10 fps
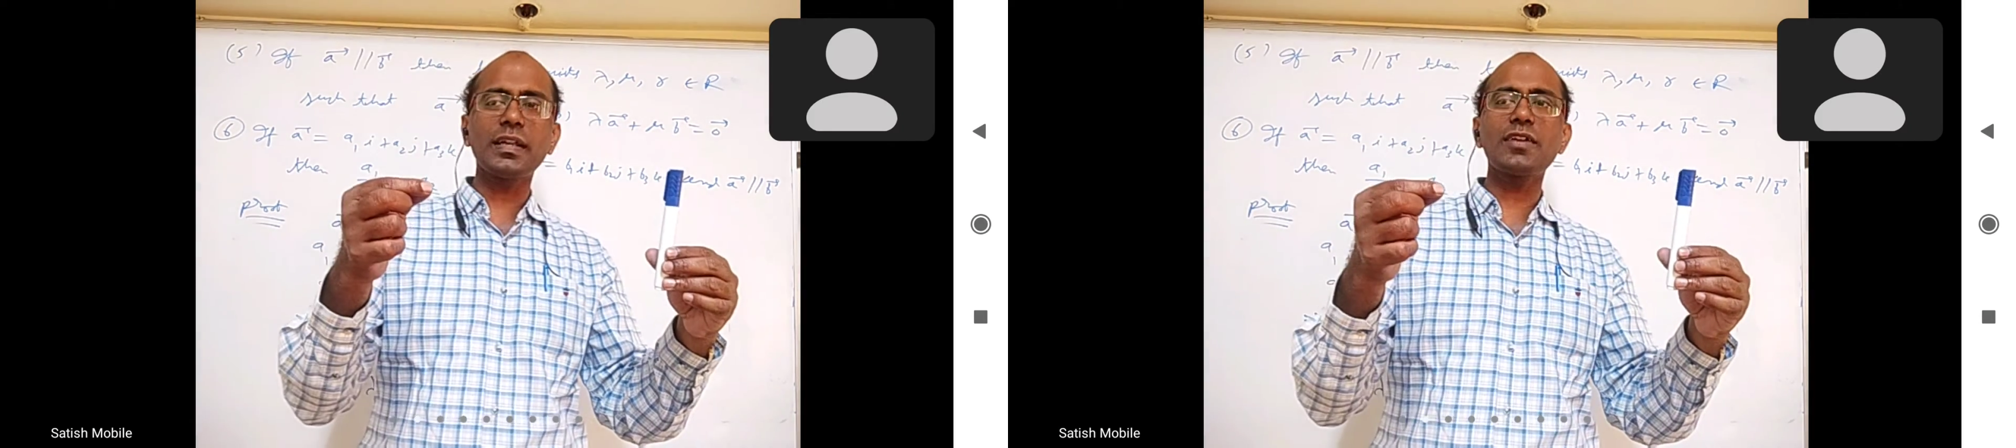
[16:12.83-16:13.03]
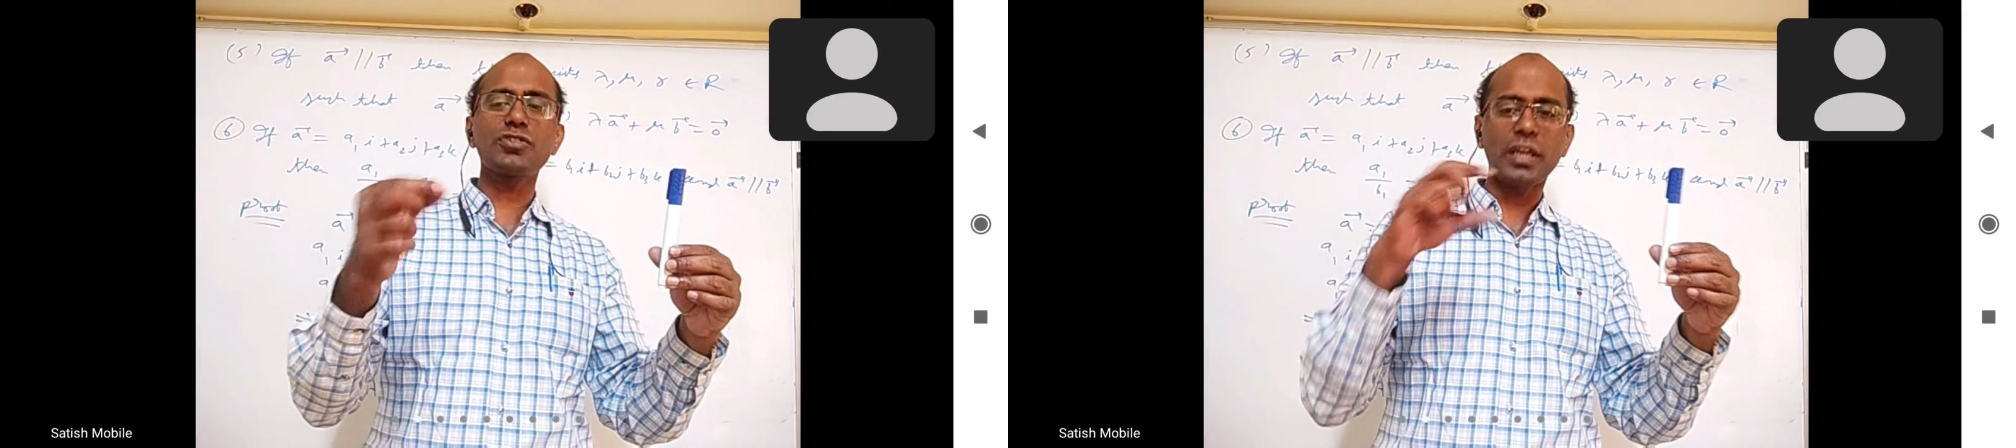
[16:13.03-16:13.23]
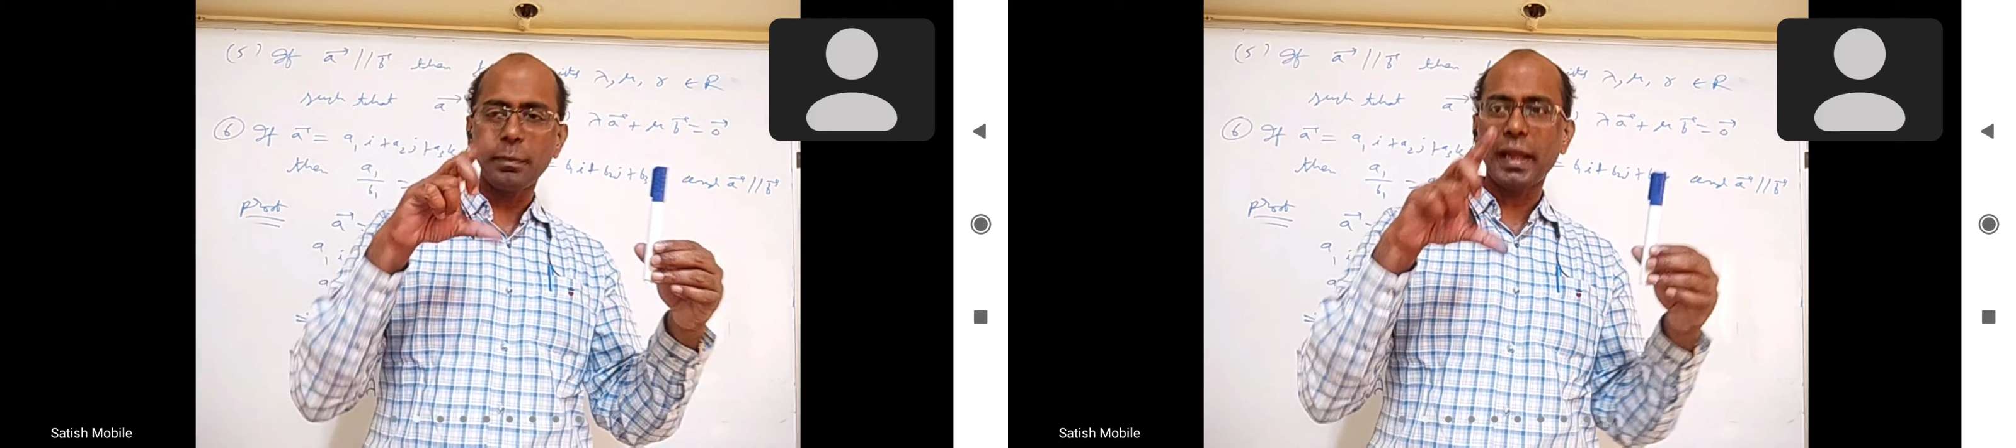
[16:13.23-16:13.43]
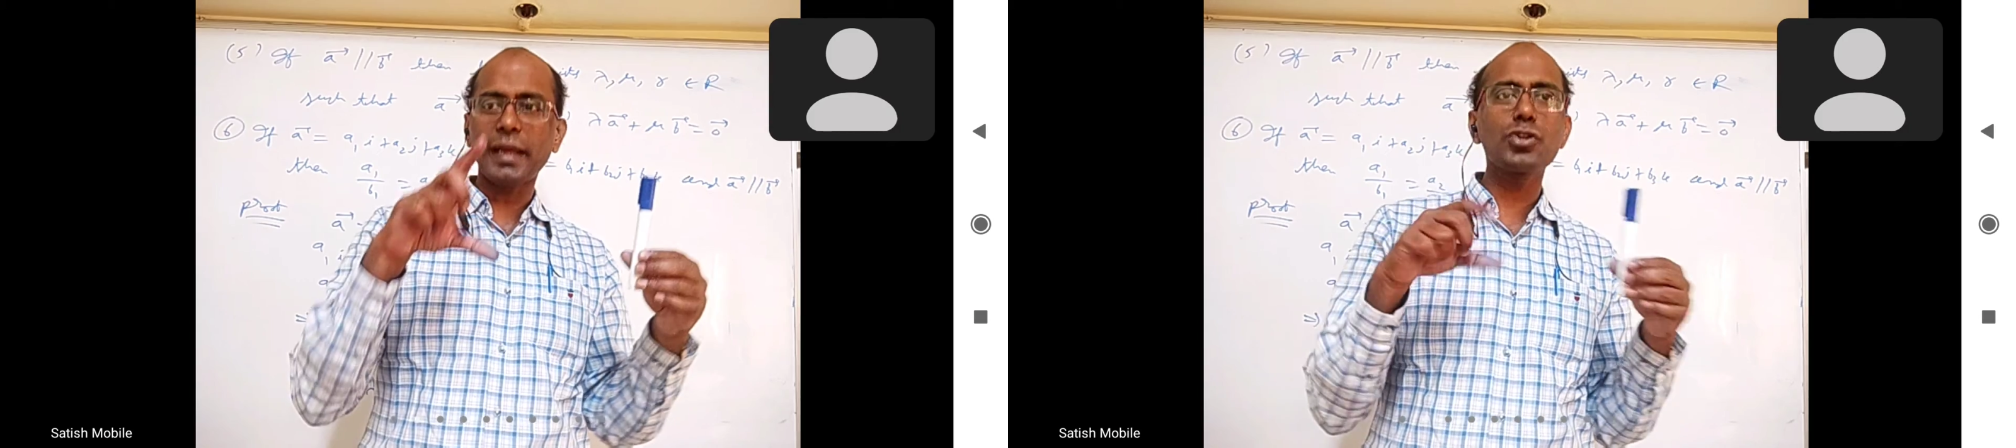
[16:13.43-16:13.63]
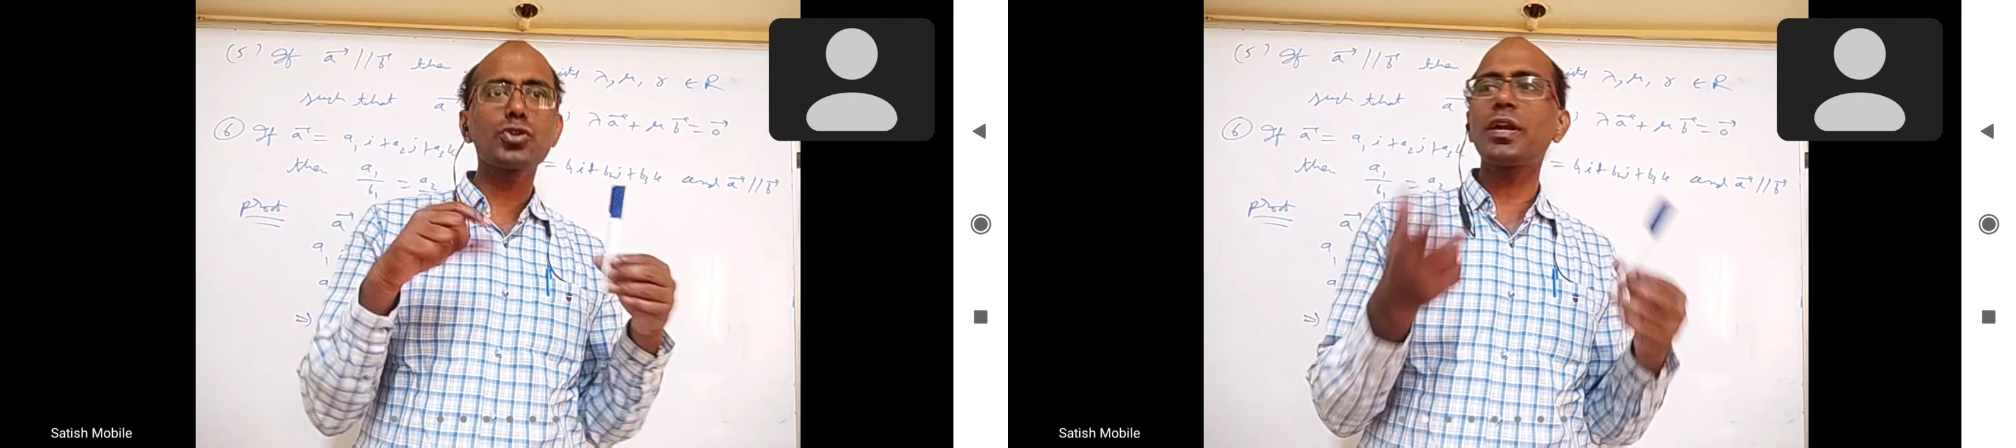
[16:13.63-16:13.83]
same
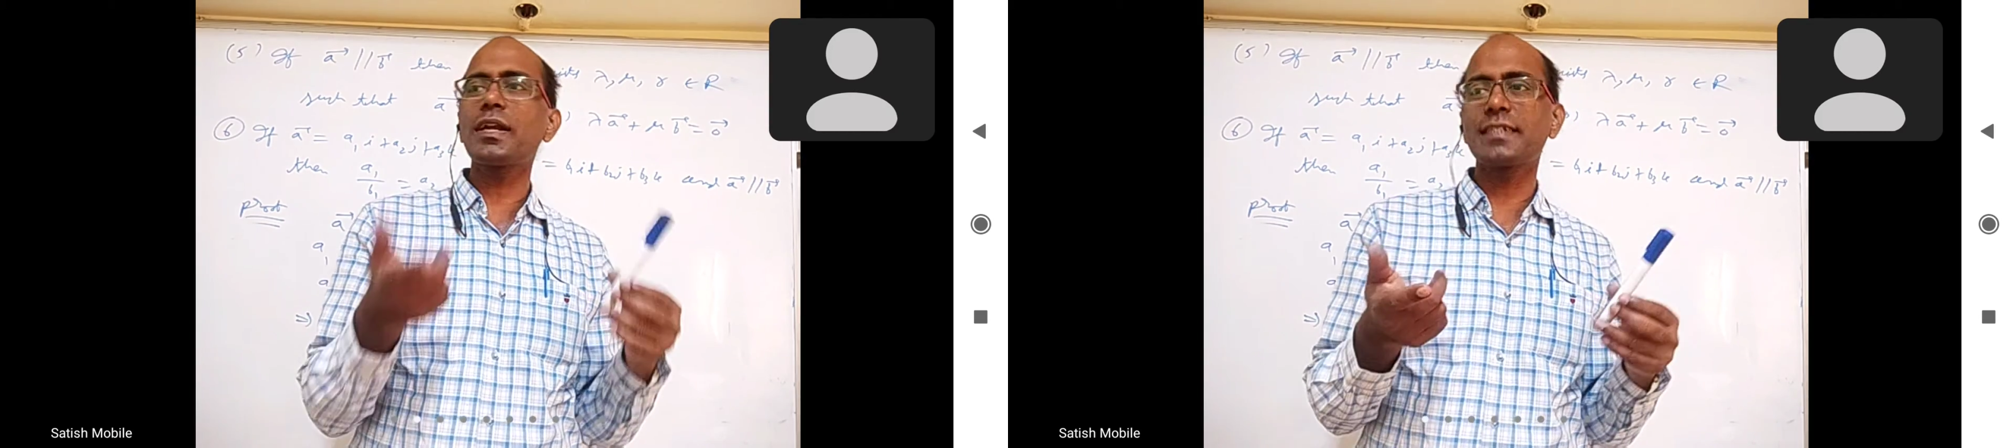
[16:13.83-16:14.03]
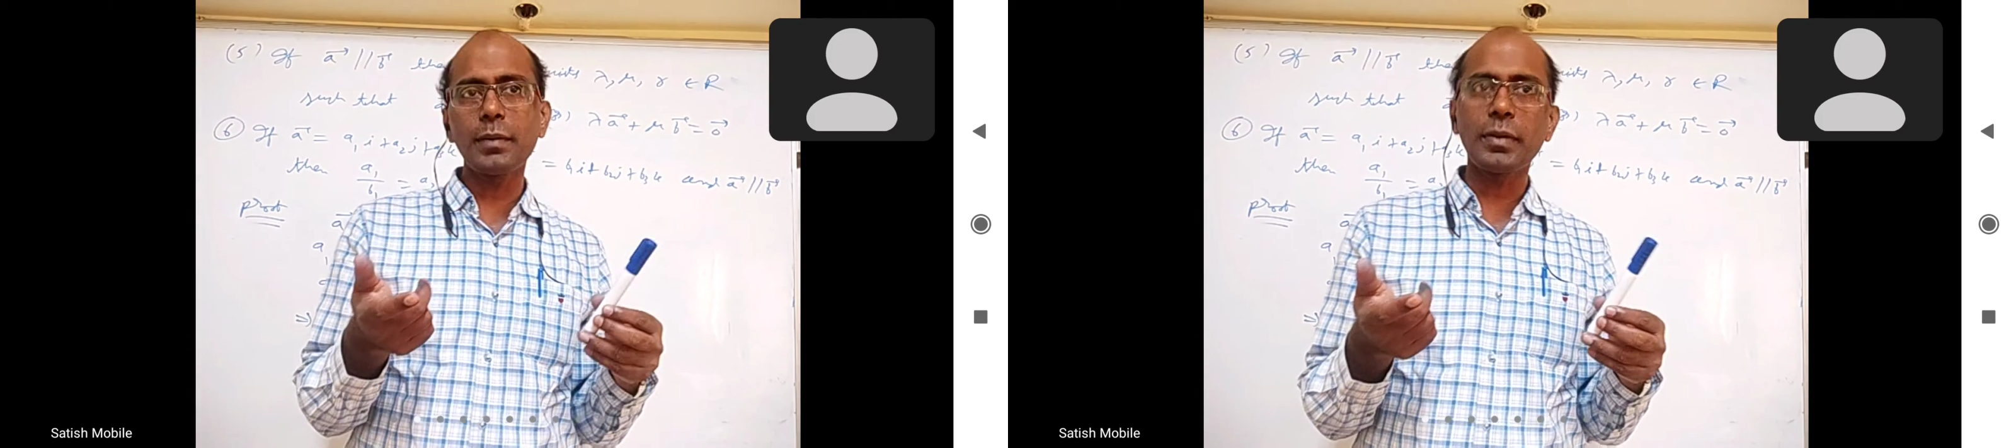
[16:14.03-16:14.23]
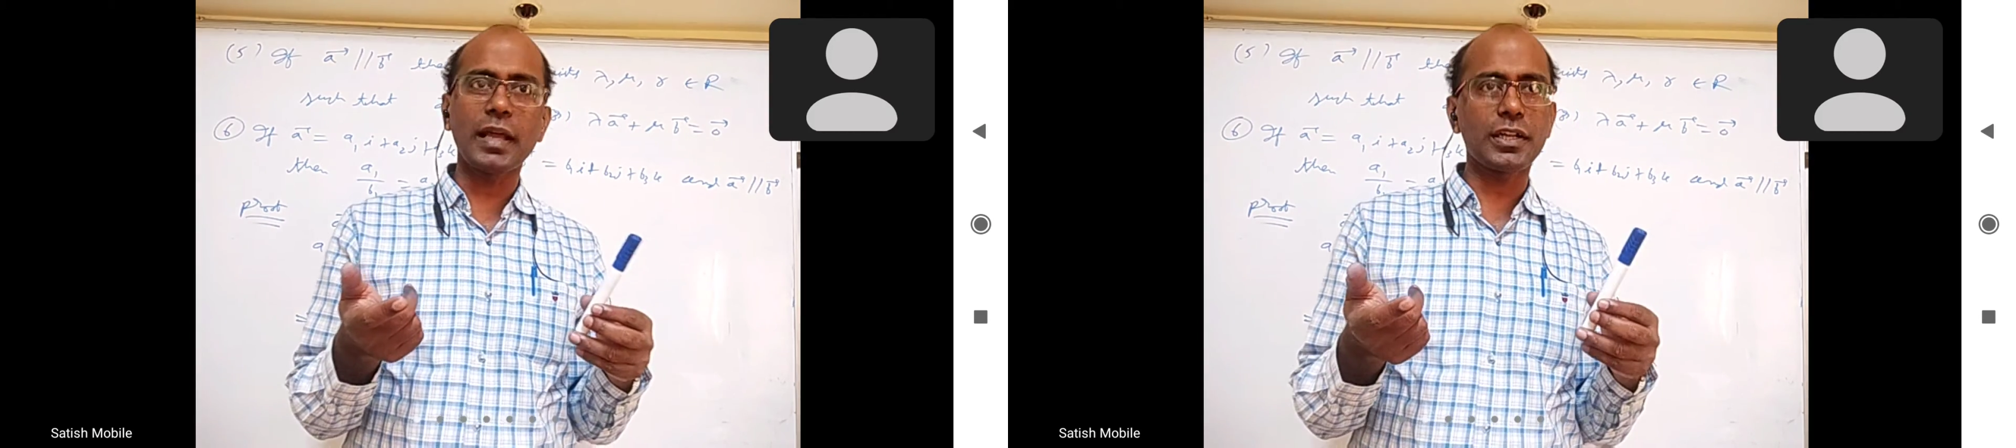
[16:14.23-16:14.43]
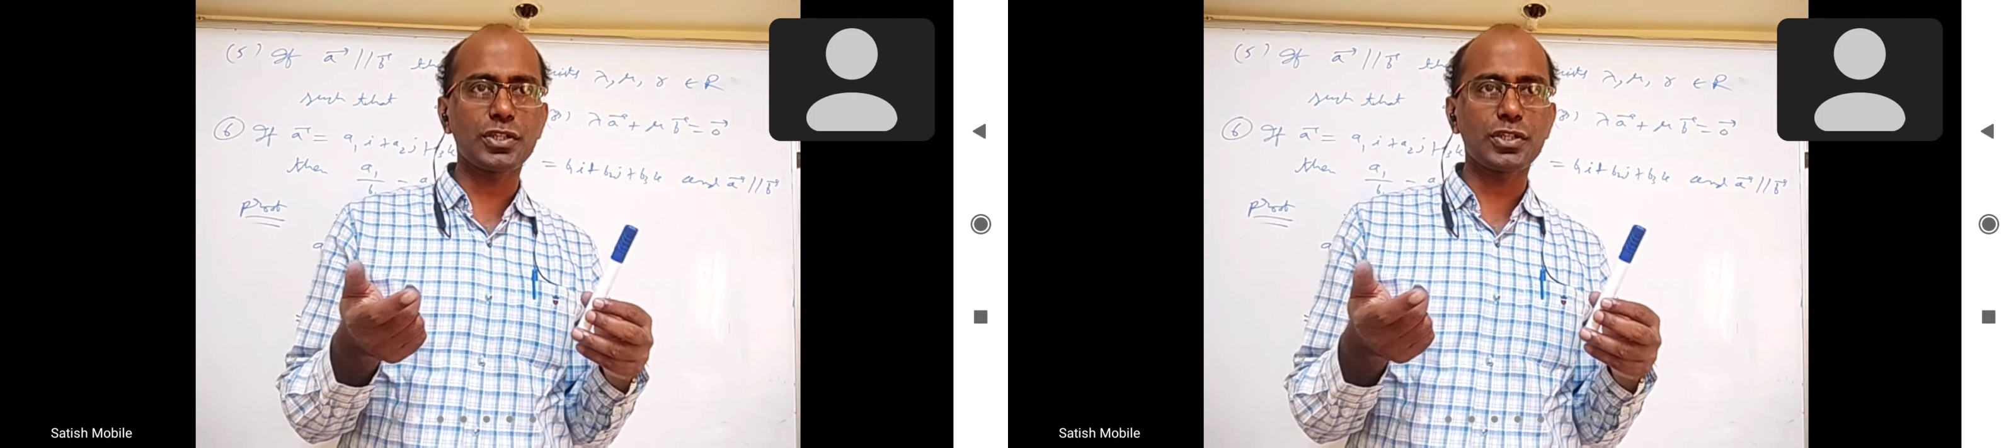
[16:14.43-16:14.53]
magnitude and same direction.